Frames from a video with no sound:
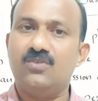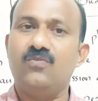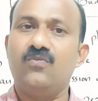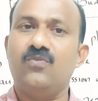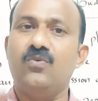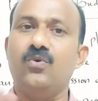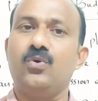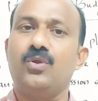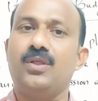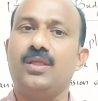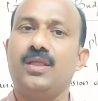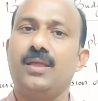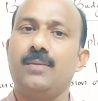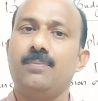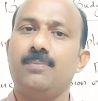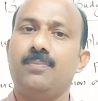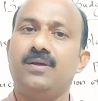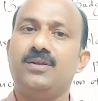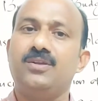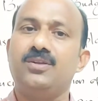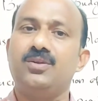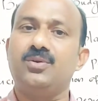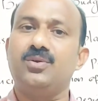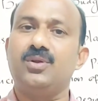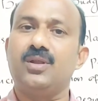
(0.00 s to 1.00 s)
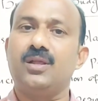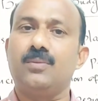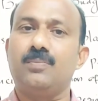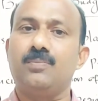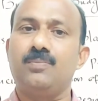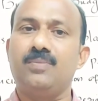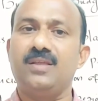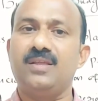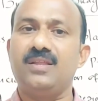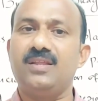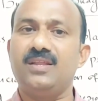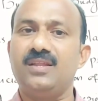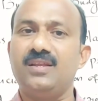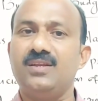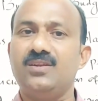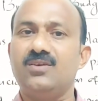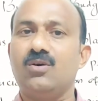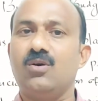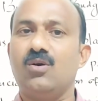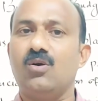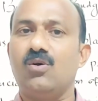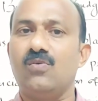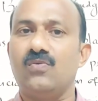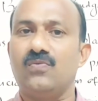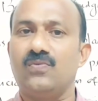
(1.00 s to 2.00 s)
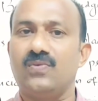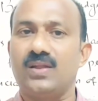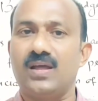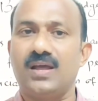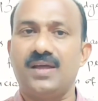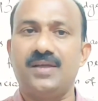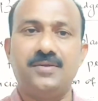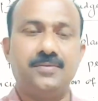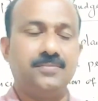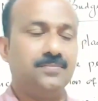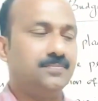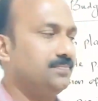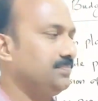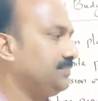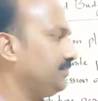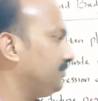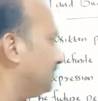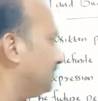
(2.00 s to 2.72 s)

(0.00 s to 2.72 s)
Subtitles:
for a particular period of time.